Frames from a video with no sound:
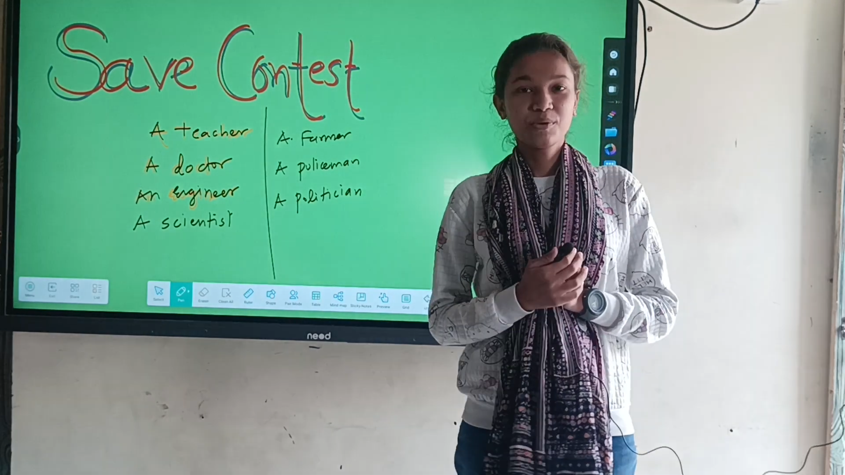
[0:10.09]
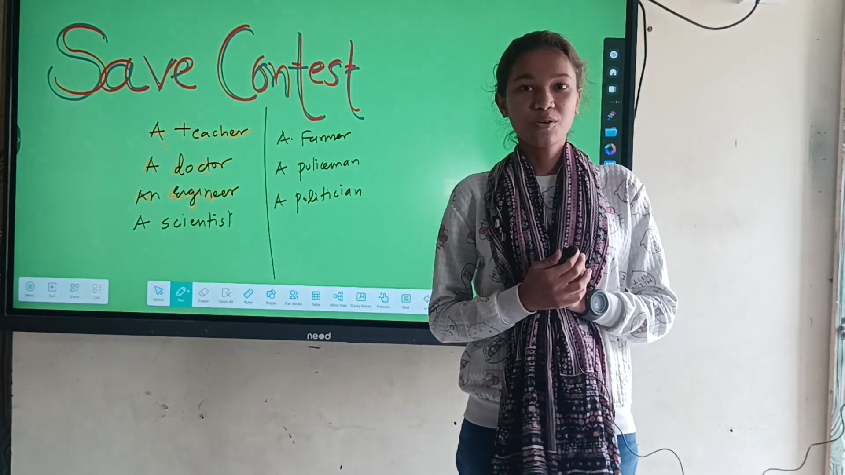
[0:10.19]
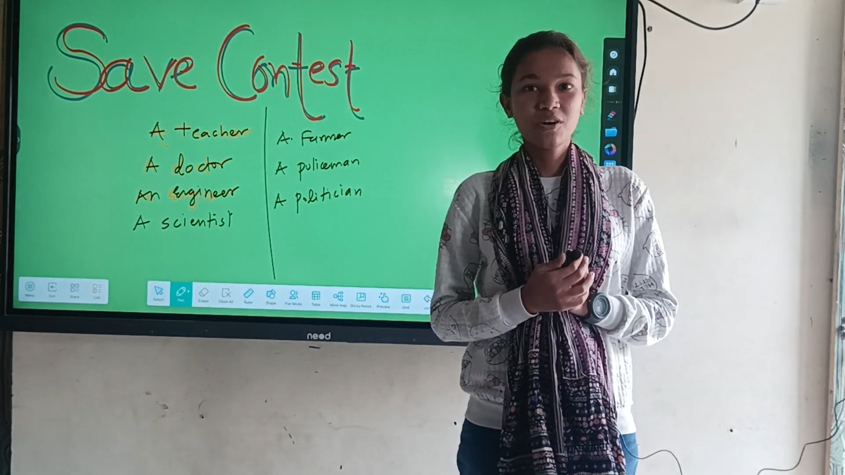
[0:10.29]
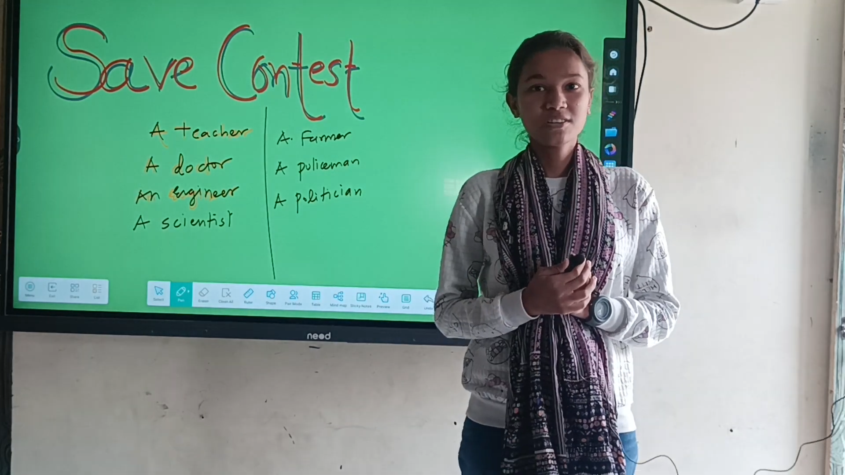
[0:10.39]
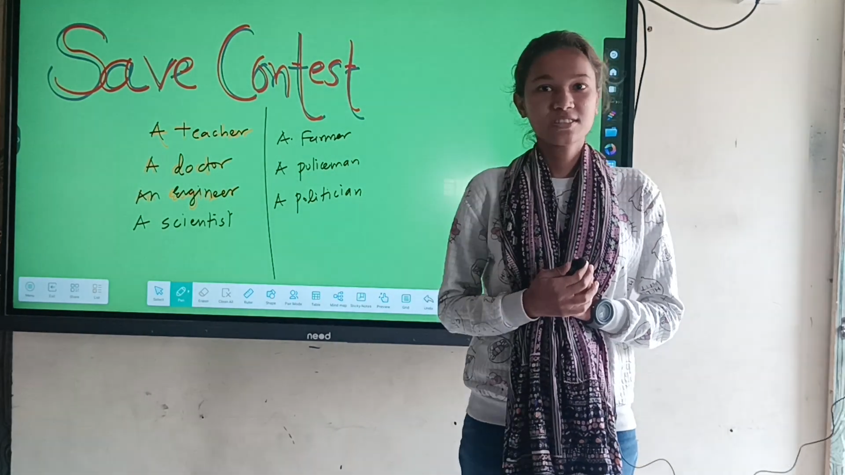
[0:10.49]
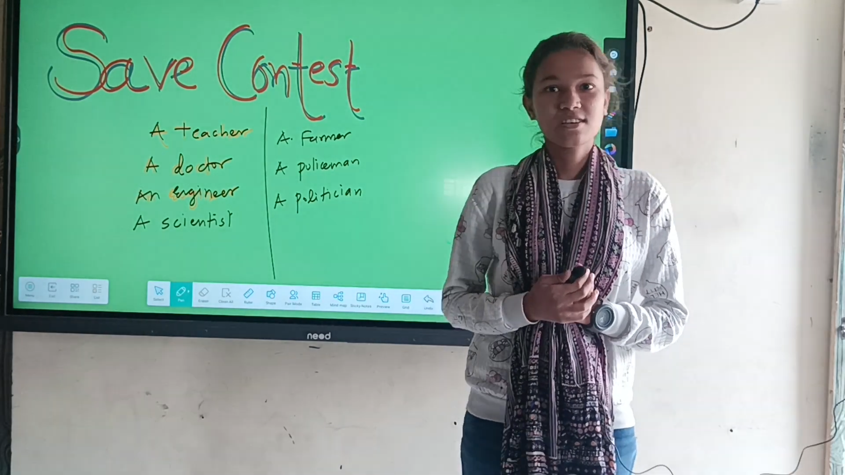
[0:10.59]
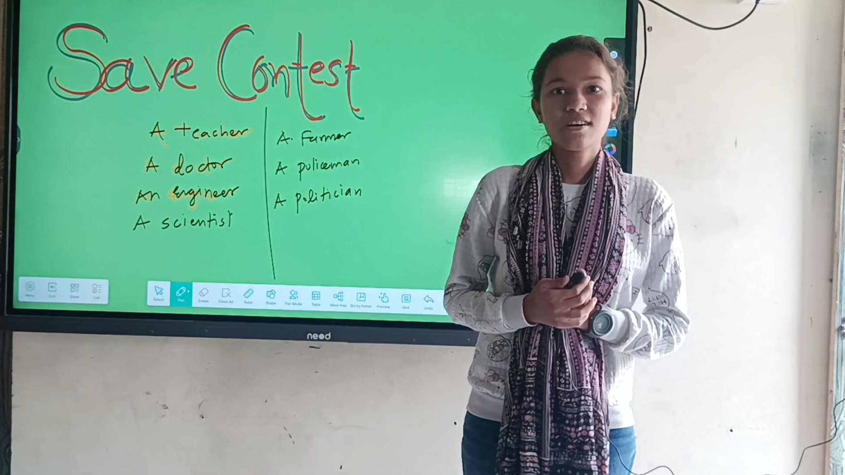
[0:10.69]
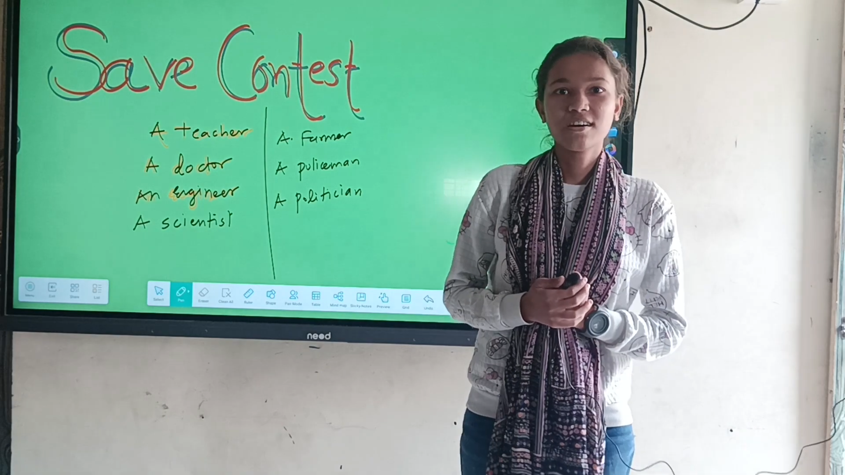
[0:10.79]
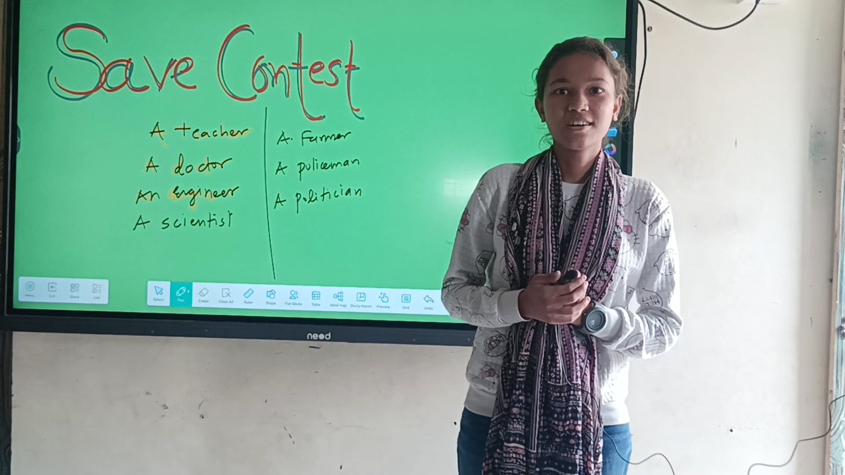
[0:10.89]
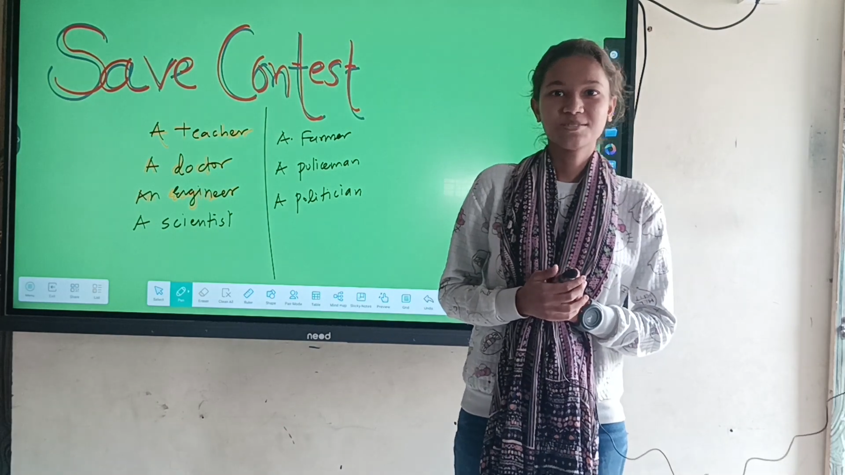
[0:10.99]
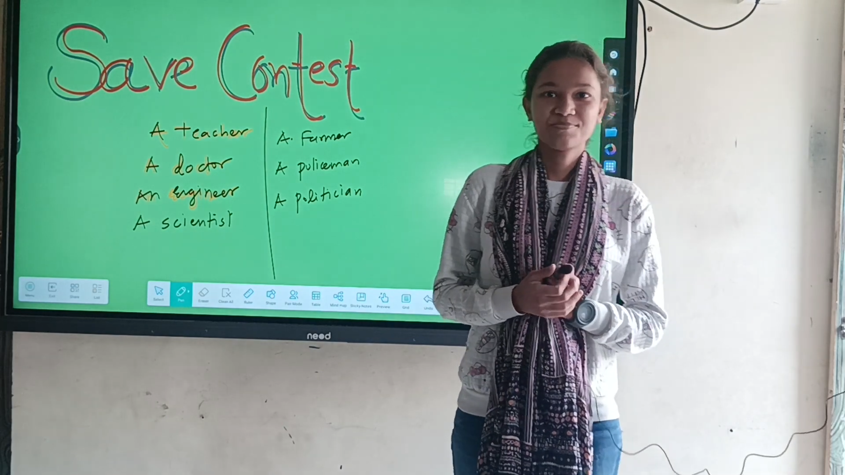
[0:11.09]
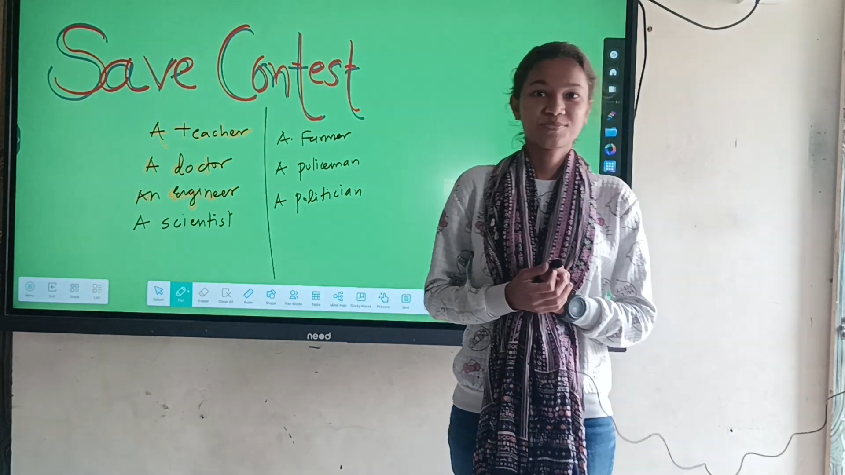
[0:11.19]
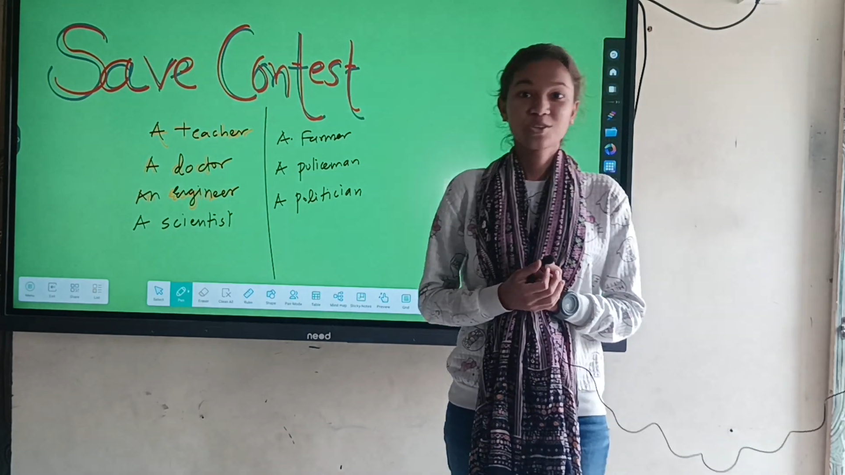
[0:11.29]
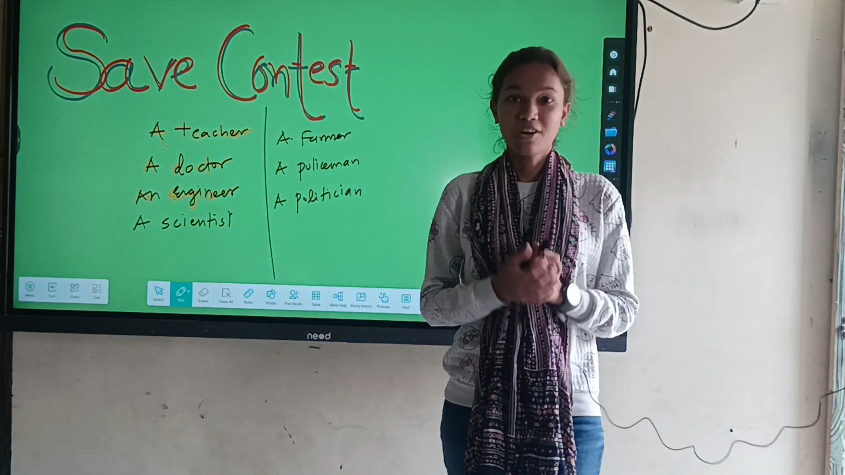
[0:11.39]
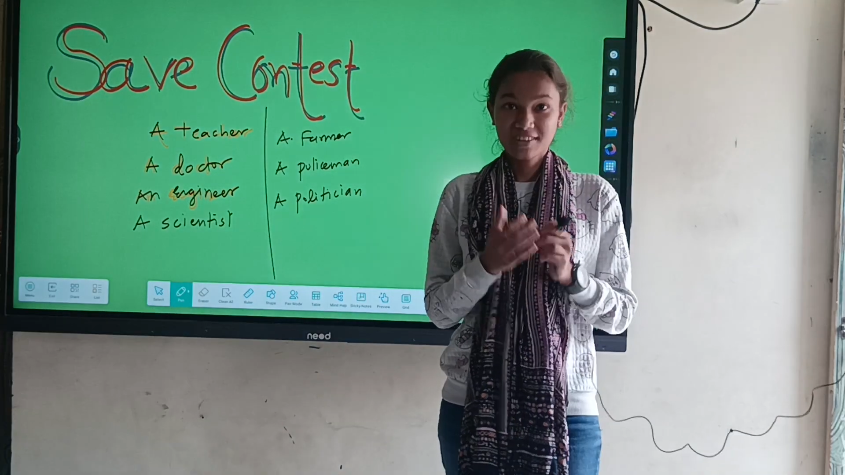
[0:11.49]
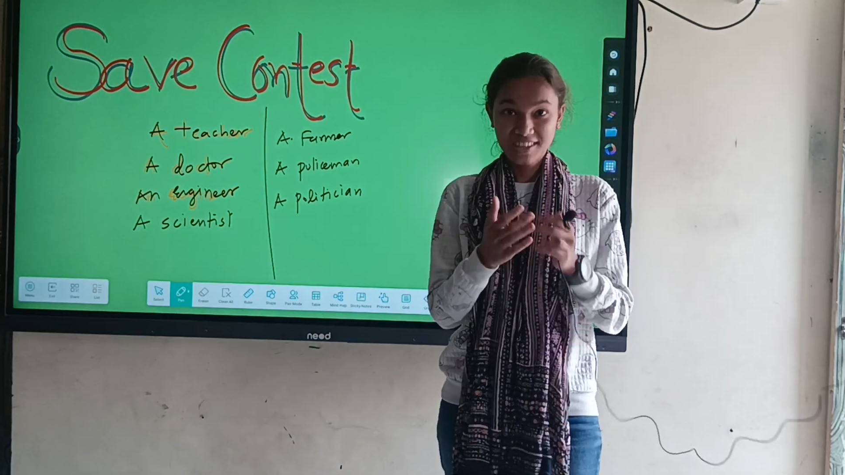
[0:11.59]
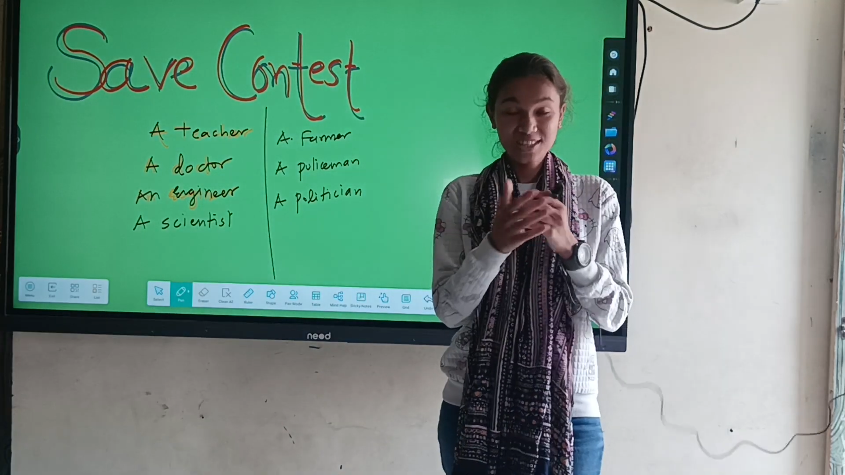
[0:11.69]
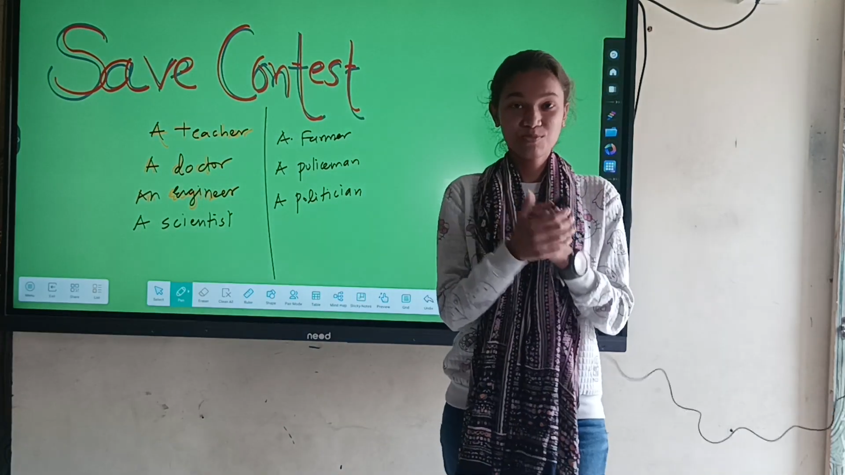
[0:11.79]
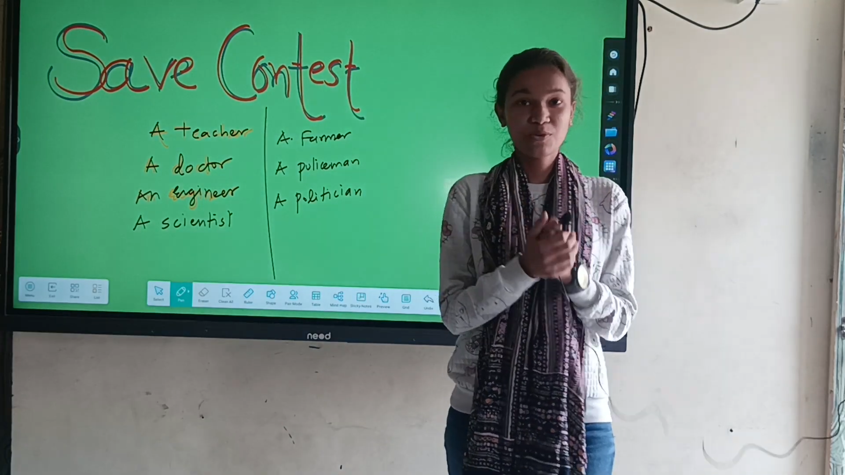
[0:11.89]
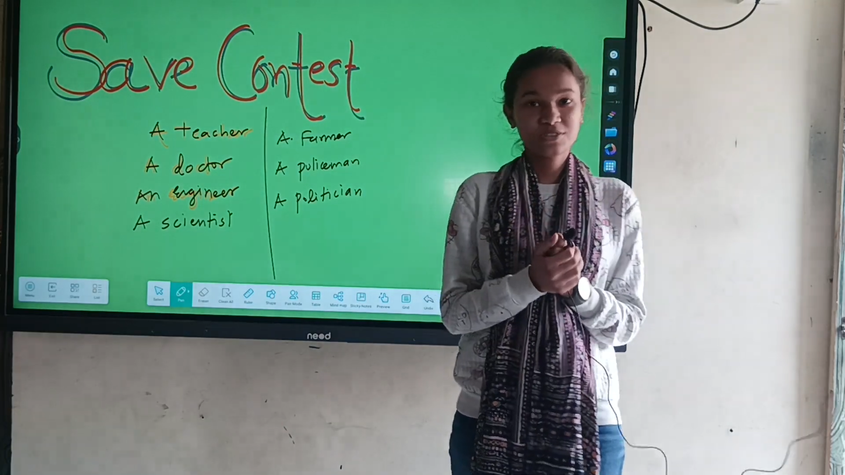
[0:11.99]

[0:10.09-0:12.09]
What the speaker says: because doctor is